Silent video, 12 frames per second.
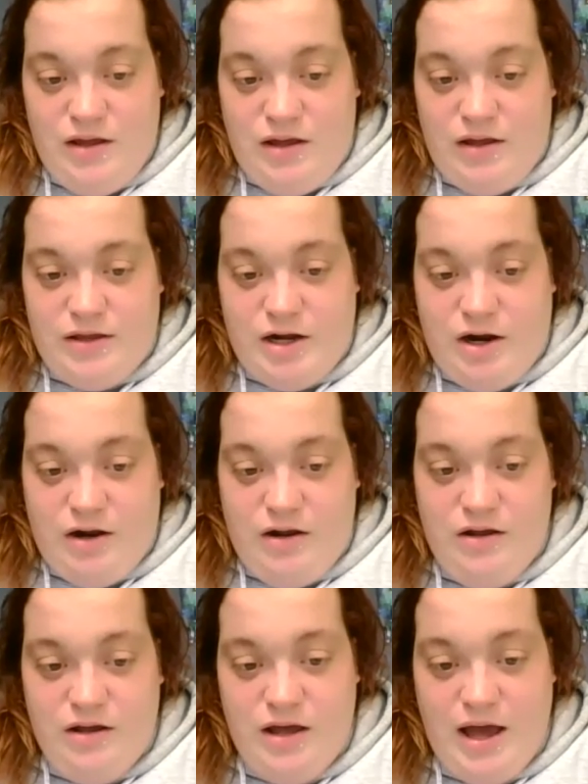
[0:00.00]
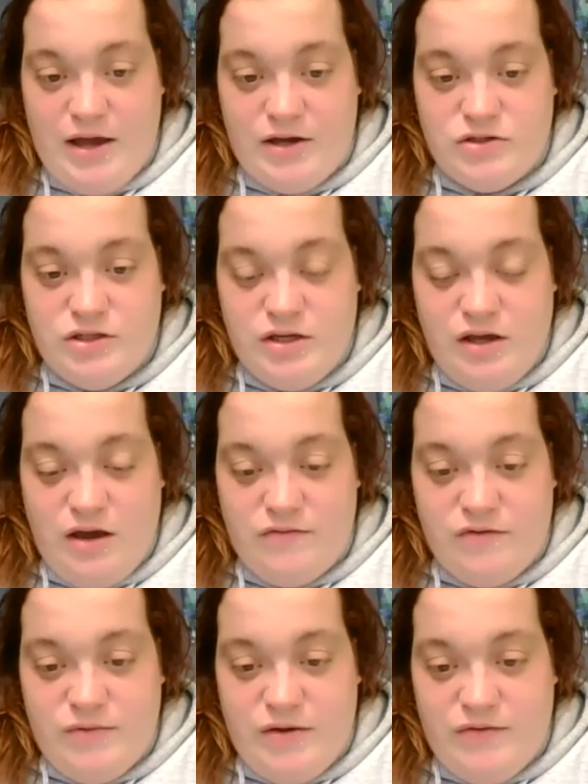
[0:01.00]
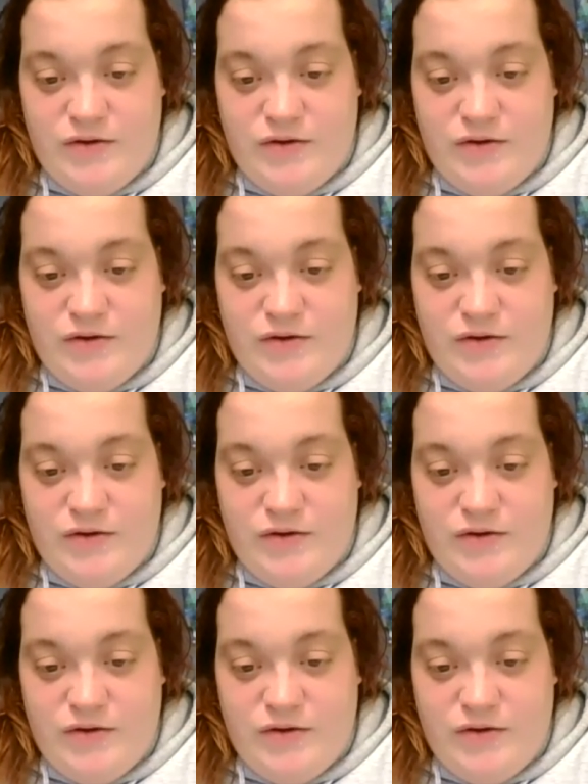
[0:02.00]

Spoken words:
And they're actually government